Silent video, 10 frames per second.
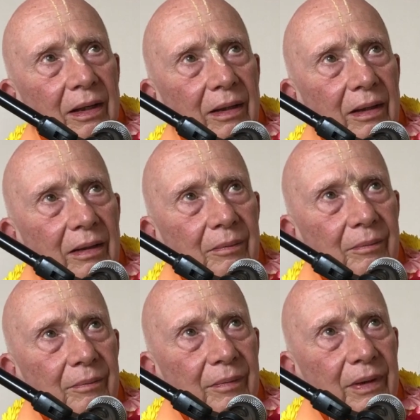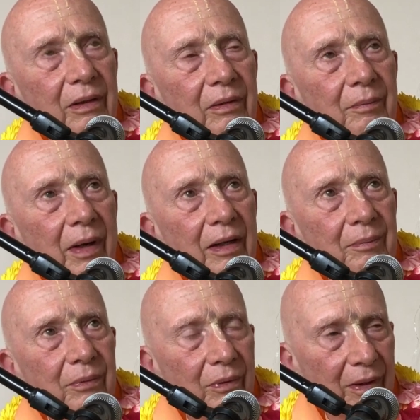in near the
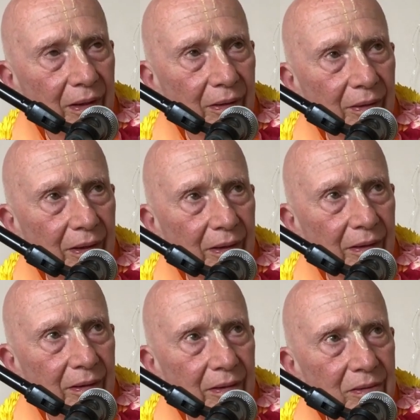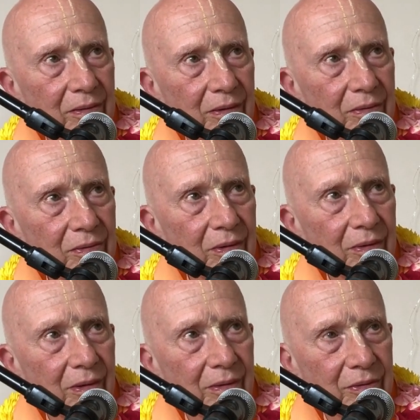Mayapur area. there's
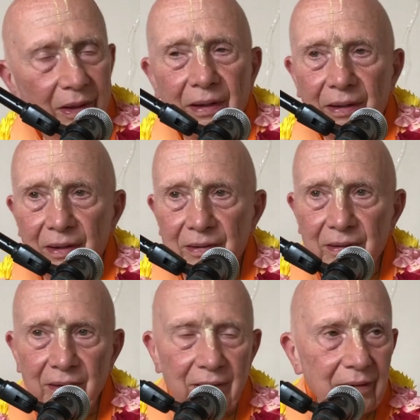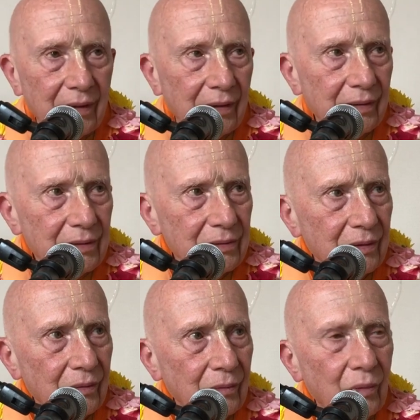a Jagannath Deity there. It's
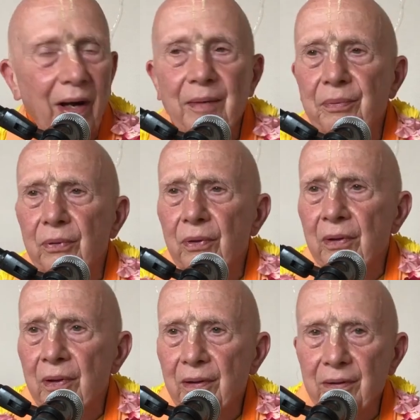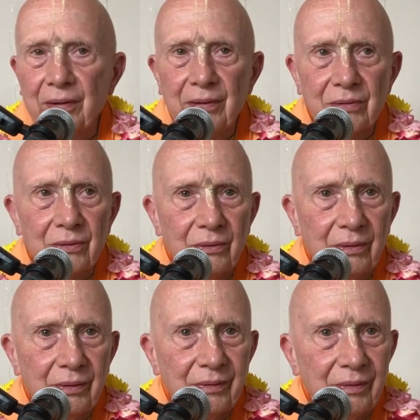in Rajapur, I think it's
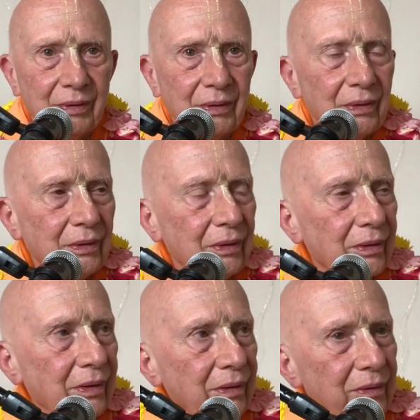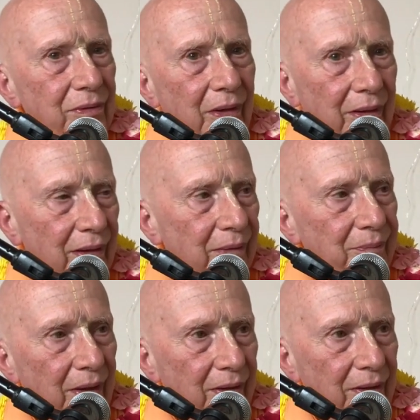called. There Jagannath
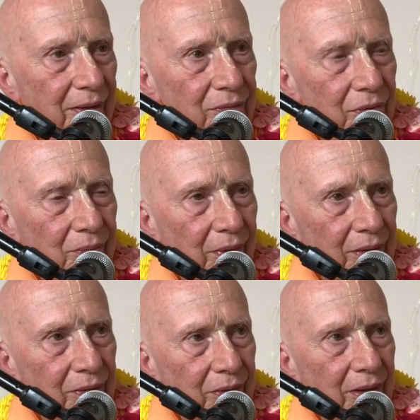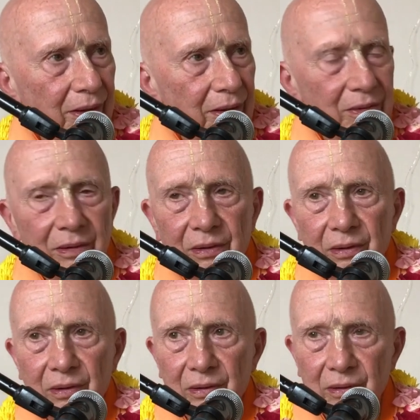Baladev Subhadra deities
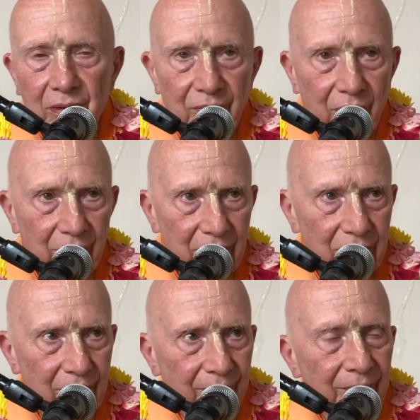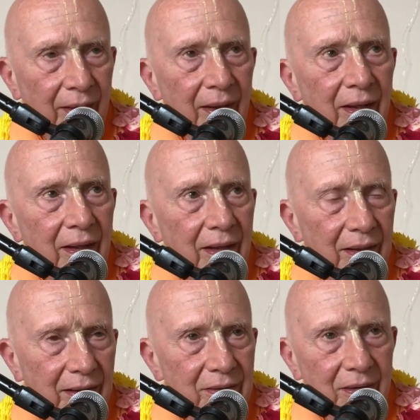and devotees
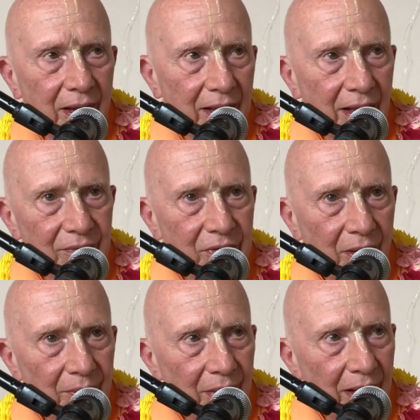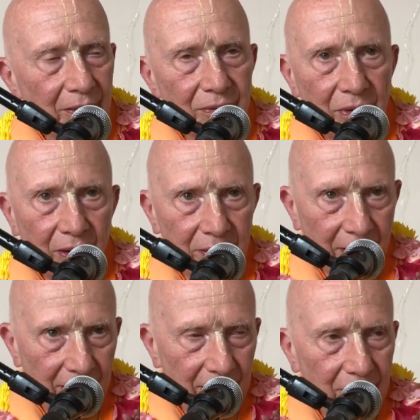and ISKCON have somehow
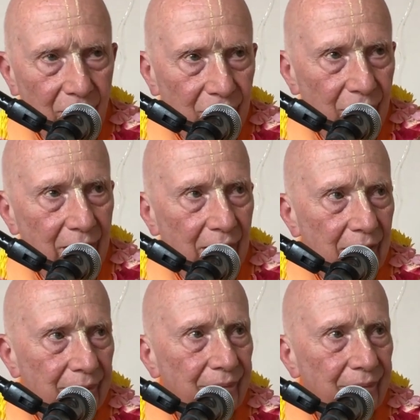taken over that,